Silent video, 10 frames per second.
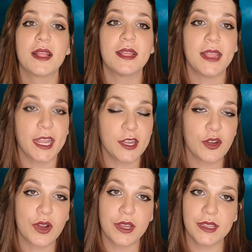
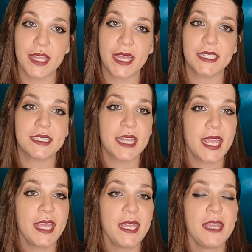Later on that
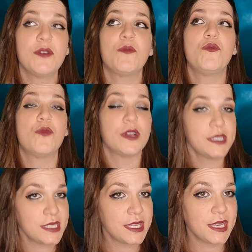day,
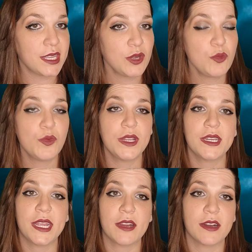once again,
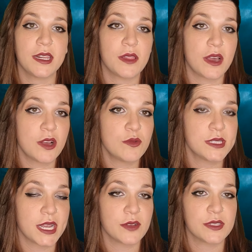when Carrie Locke
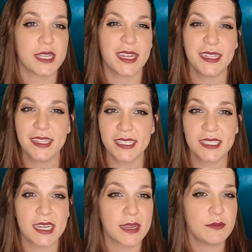was outside,
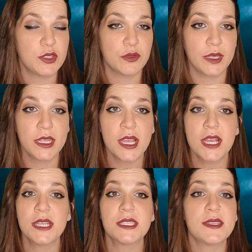this time doing
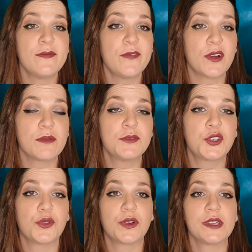some farm
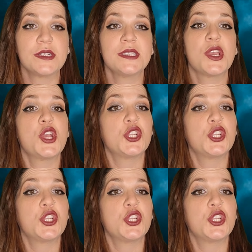chores,